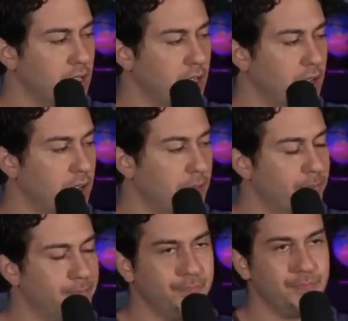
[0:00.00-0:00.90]

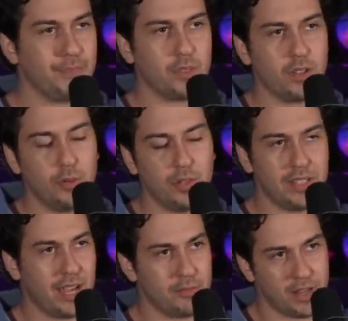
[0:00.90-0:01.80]
Um, well,
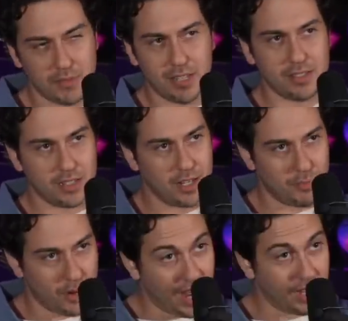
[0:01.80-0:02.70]
now I'm, I'm not just going
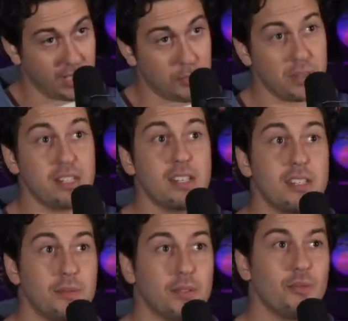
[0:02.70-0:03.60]
to brag on here, but they
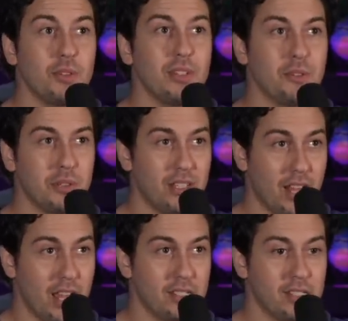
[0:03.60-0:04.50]
said something really, really
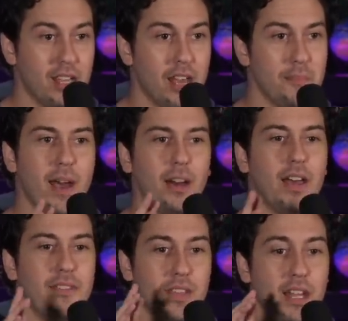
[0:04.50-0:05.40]
nice about
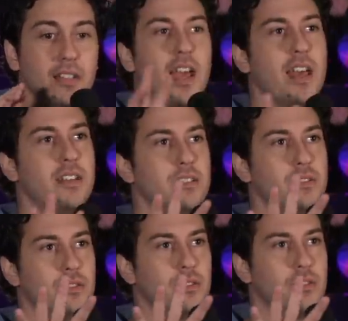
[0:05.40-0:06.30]
and and and you
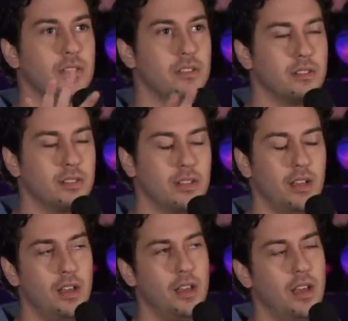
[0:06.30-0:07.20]
should brag.
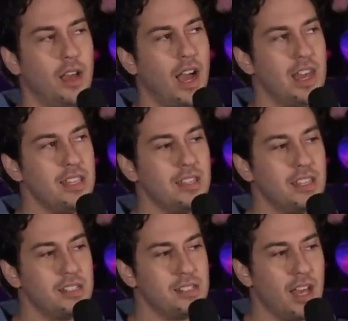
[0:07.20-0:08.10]
I think
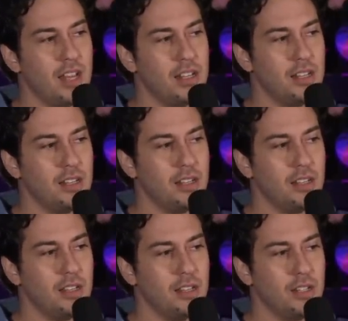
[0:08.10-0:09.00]
they said
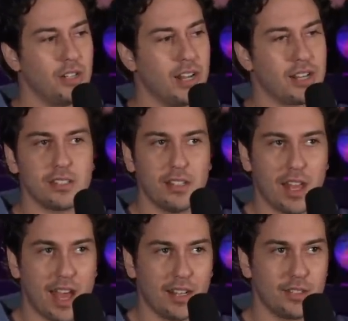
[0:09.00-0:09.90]
you're an excellent
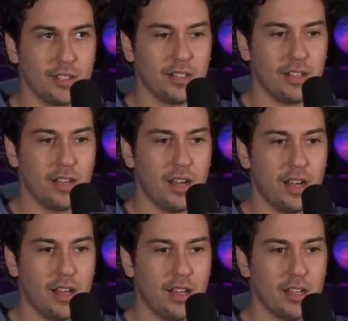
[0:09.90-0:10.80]
actor.
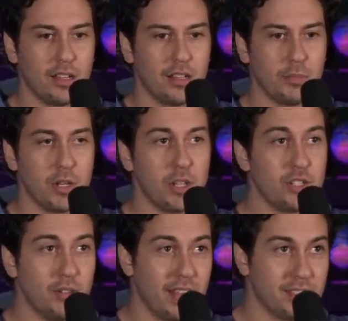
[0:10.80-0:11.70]
Uh, but you're
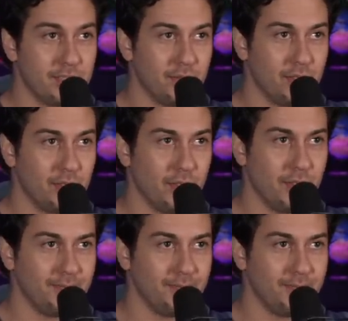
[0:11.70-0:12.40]
too handsome for the role.